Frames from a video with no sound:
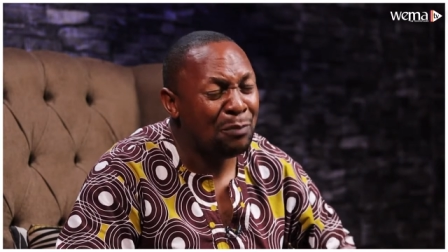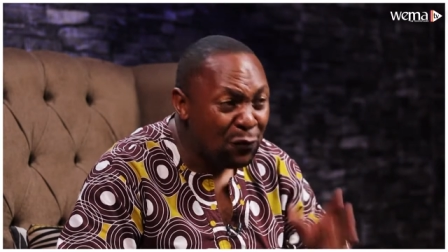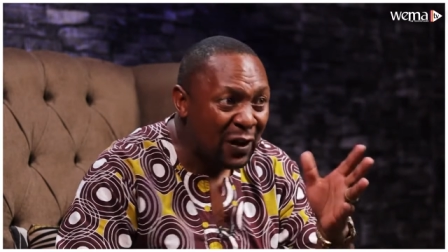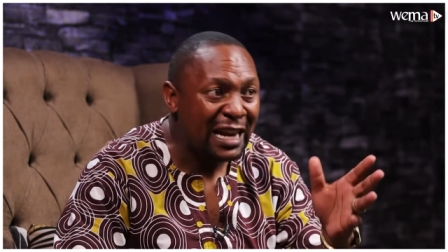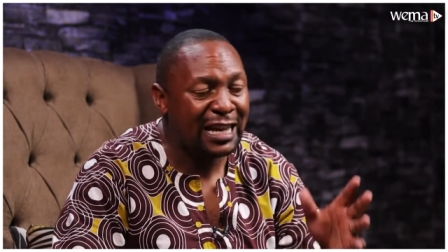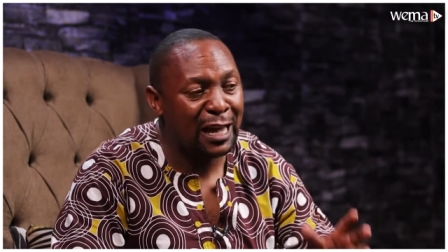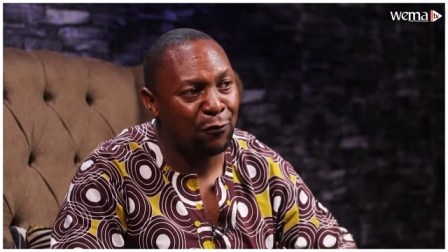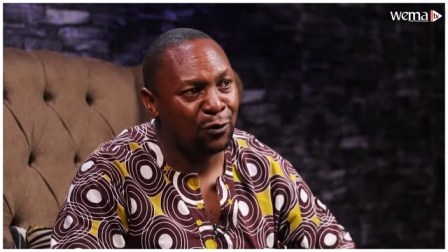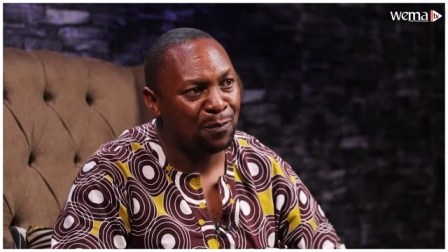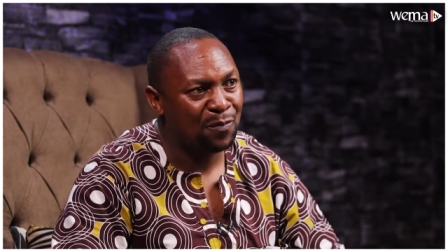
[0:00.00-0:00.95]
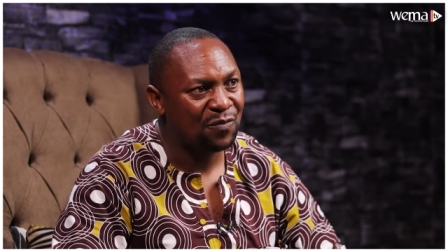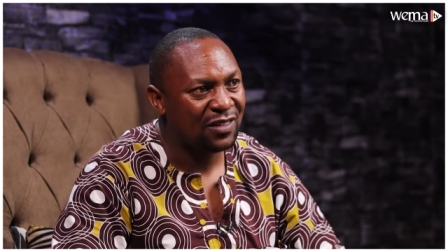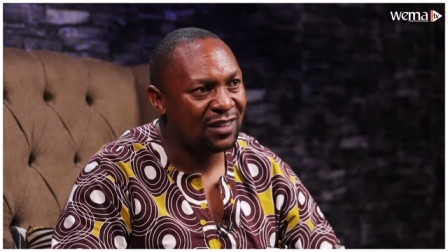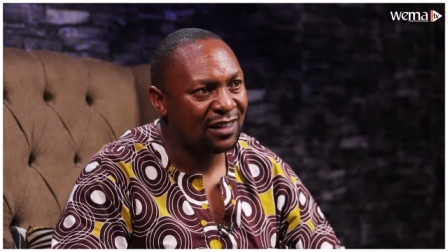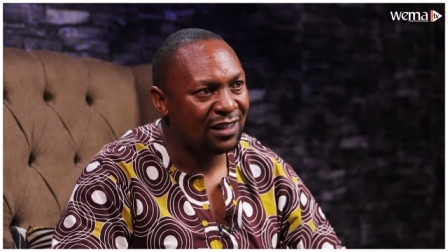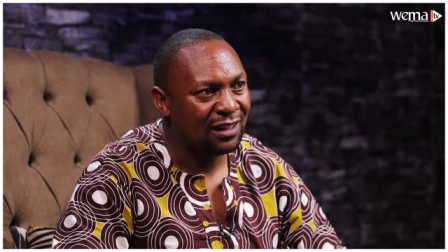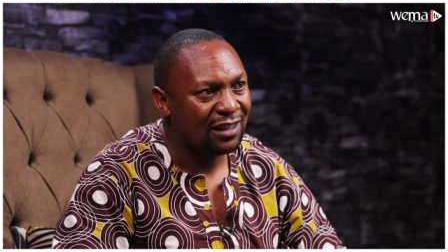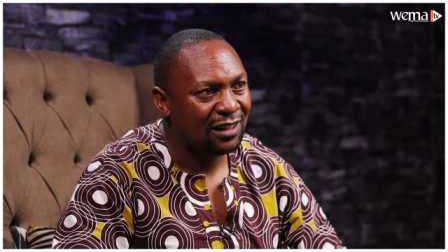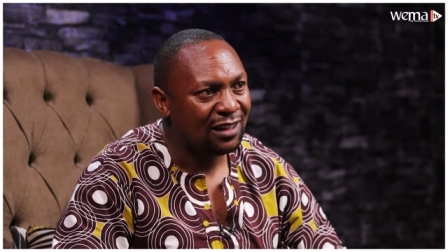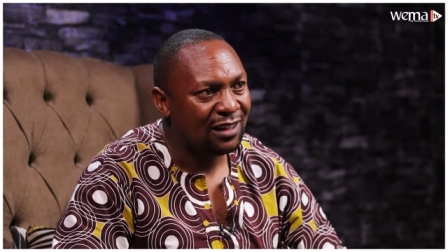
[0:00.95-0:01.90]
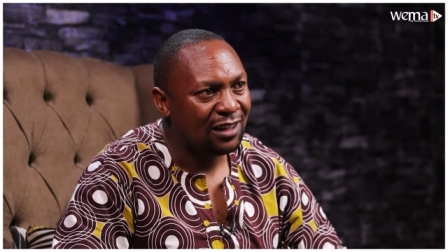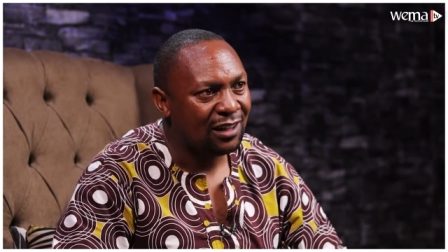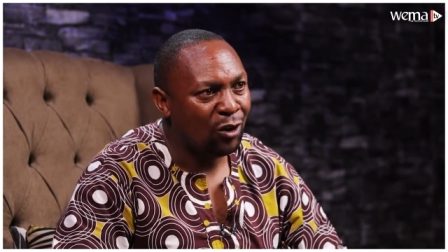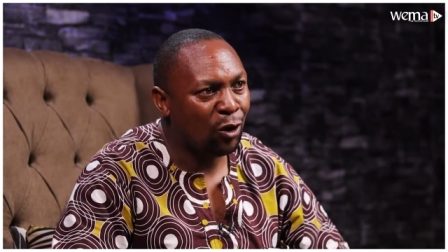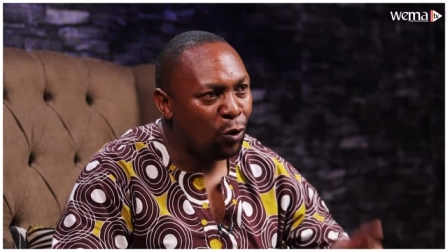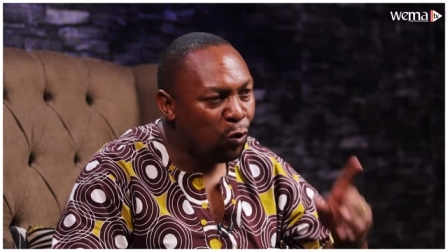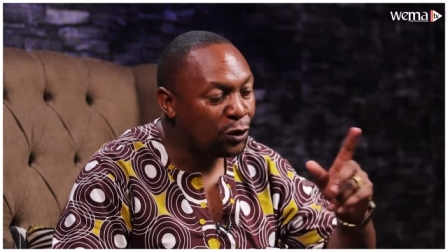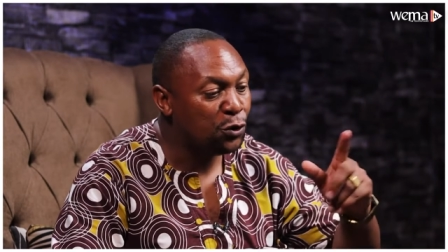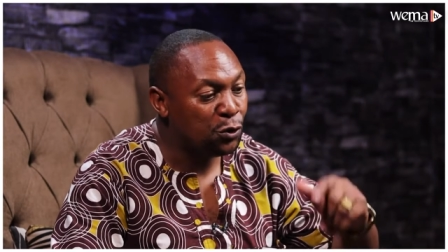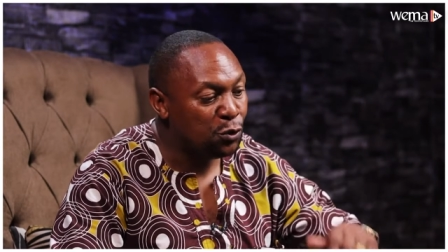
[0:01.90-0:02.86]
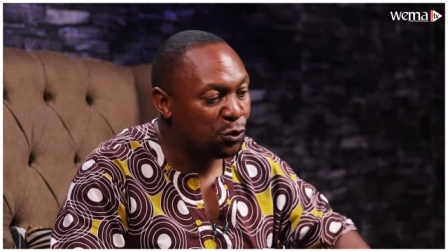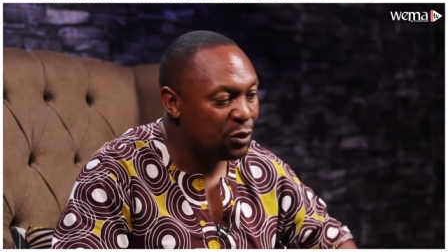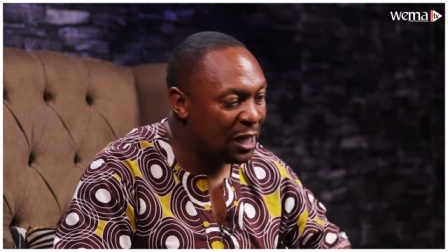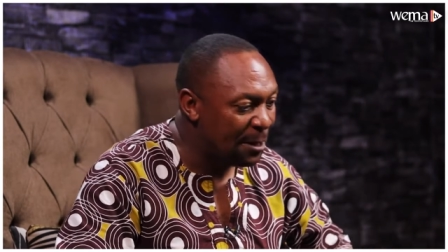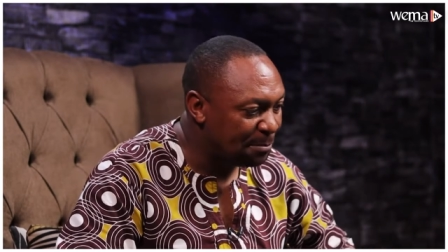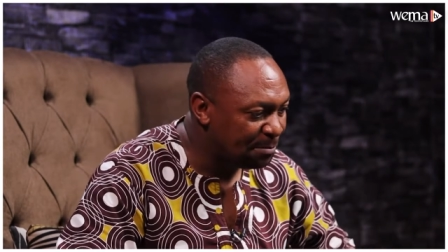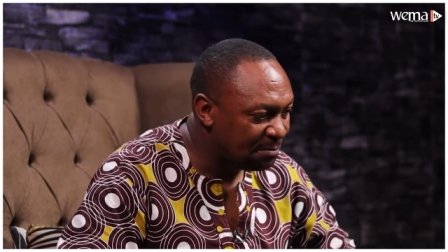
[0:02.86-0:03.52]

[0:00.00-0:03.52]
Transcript: Be very careful on what you do today.